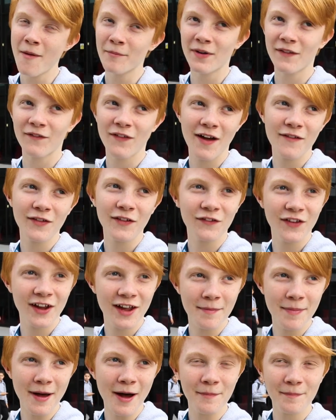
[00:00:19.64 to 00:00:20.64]
My favourite
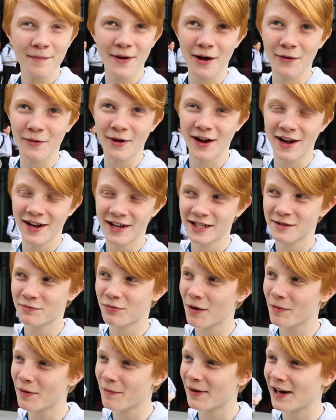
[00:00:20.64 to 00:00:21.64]
thing about BOA is
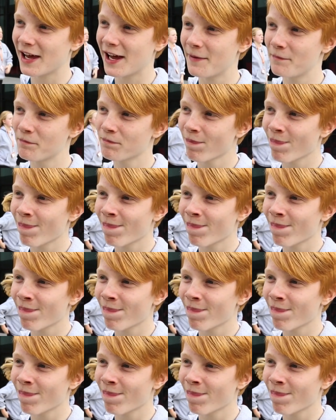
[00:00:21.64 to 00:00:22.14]
probably